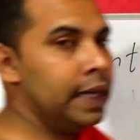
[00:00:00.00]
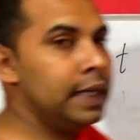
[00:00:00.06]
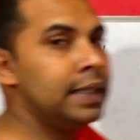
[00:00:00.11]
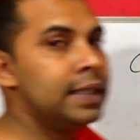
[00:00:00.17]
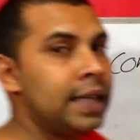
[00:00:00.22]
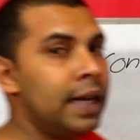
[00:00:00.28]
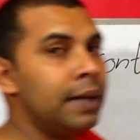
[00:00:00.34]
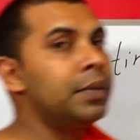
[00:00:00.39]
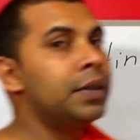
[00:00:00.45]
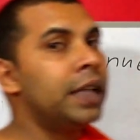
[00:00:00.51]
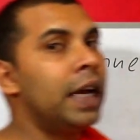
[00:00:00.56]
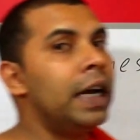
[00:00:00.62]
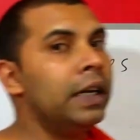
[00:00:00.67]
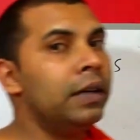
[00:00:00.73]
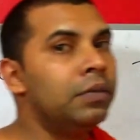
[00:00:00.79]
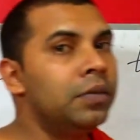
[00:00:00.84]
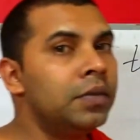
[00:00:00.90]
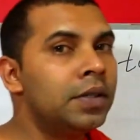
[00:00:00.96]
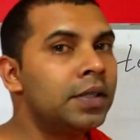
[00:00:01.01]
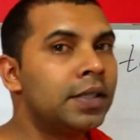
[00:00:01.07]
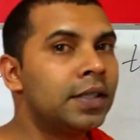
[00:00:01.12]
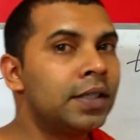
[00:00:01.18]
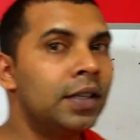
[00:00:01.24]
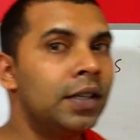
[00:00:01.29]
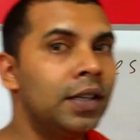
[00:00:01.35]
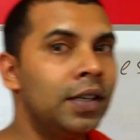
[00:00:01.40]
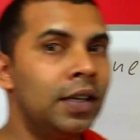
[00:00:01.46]
it
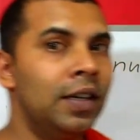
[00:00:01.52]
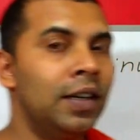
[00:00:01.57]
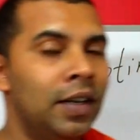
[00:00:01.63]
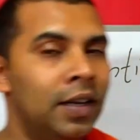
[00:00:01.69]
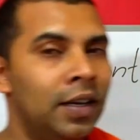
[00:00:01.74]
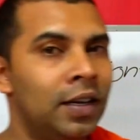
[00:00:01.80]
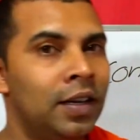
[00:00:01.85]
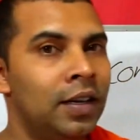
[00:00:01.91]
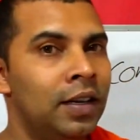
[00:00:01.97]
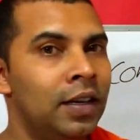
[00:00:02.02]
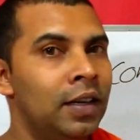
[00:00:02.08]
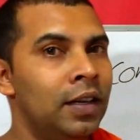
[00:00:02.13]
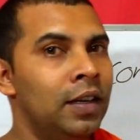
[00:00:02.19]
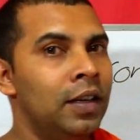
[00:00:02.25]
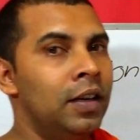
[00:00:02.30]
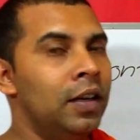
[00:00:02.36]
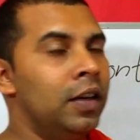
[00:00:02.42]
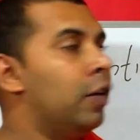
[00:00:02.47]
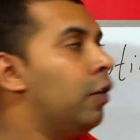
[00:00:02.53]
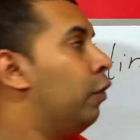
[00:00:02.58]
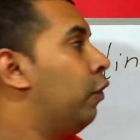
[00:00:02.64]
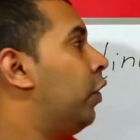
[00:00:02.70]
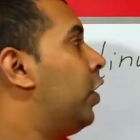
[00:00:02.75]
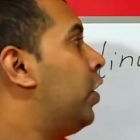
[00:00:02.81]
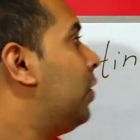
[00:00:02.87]
sometimes we